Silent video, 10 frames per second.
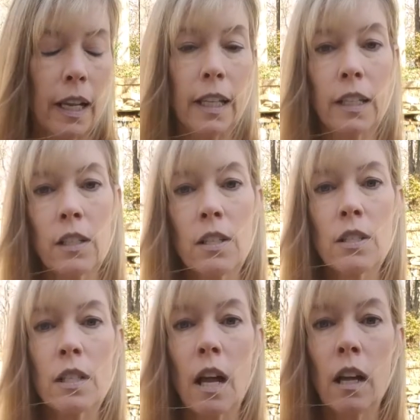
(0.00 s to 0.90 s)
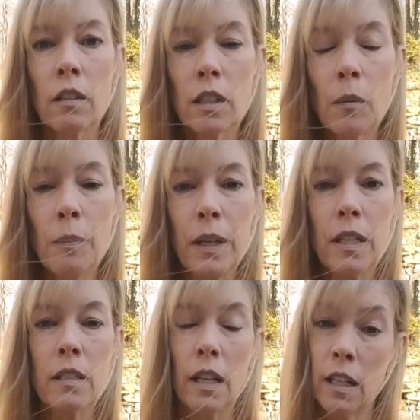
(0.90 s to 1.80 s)
is a little
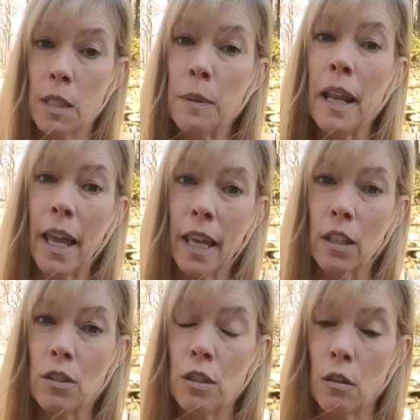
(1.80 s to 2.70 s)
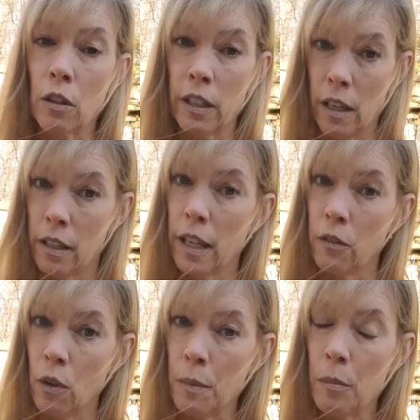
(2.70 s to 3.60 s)
bit, and it's been aged, or
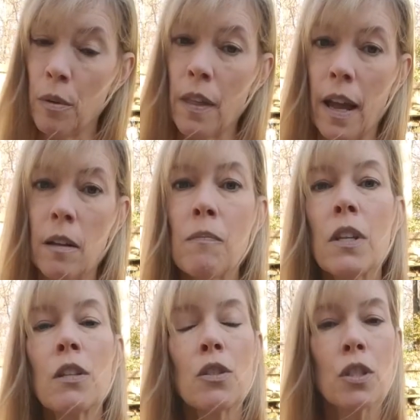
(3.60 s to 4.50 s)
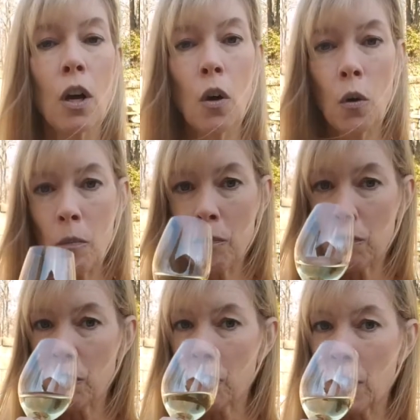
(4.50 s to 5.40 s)
again, remember that. So
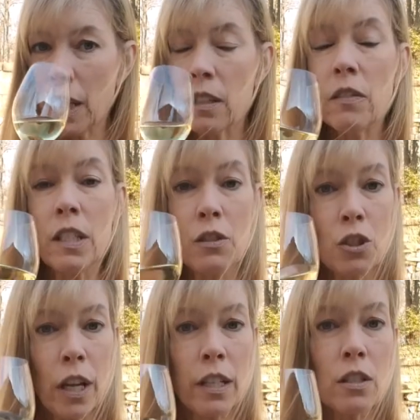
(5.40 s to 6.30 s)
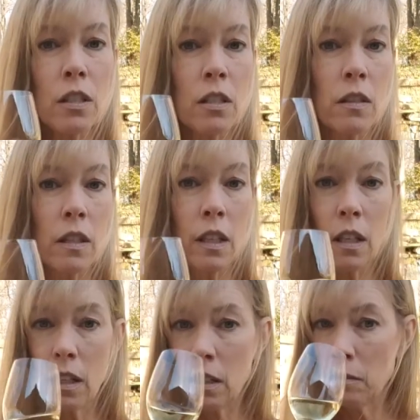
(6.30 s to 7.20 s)
it then changes
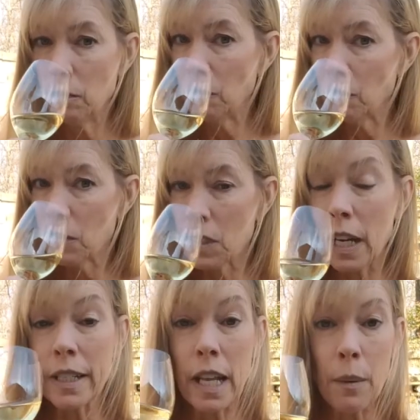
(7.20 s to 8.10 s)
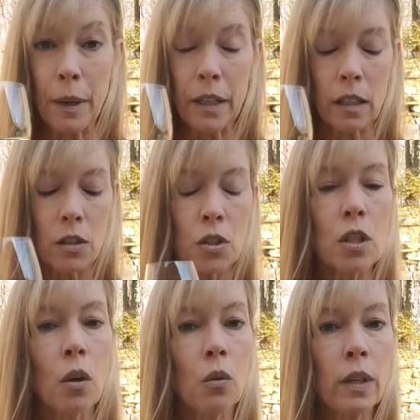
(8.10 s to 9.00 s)
the dynamic.
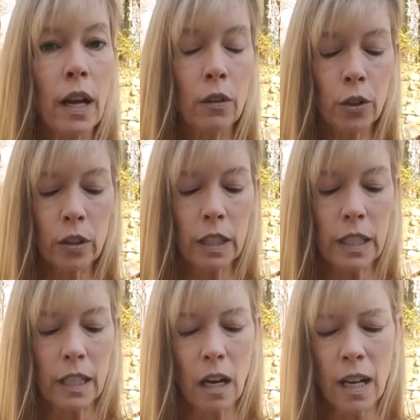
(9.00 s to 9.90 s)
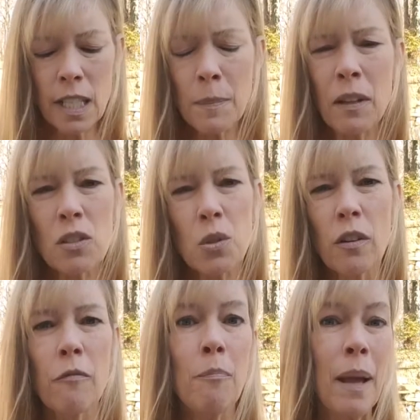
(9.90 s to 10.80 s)
So now you're going to get, I smell sort
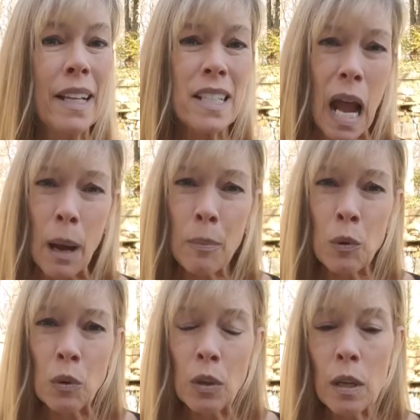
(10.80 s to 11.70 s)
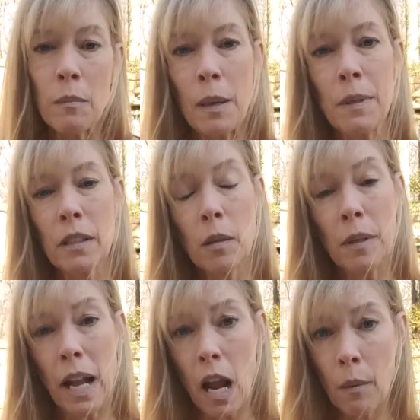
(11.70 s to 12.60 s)
of baked apple, maybe a little
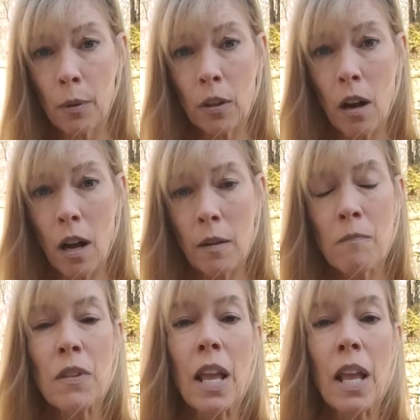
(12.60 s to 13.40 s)
bit of apricot,